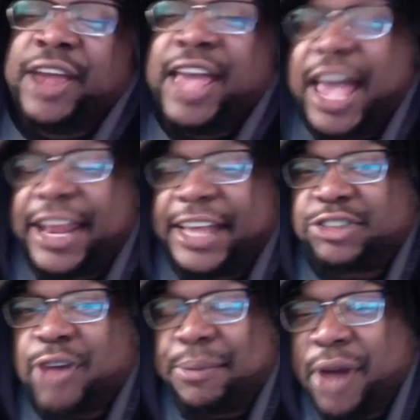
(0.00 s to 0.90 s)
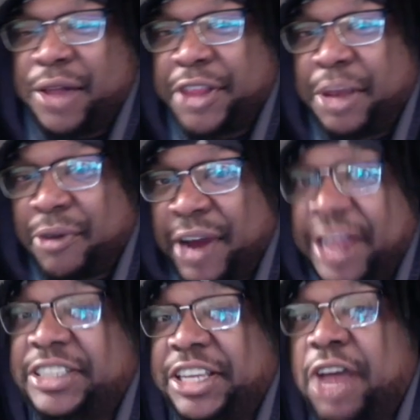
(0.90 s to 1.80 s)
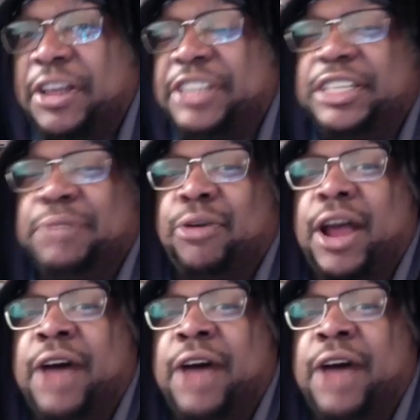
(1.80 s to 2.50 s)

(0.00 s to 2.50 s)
at A Track Brown, number eight T R A C Brown,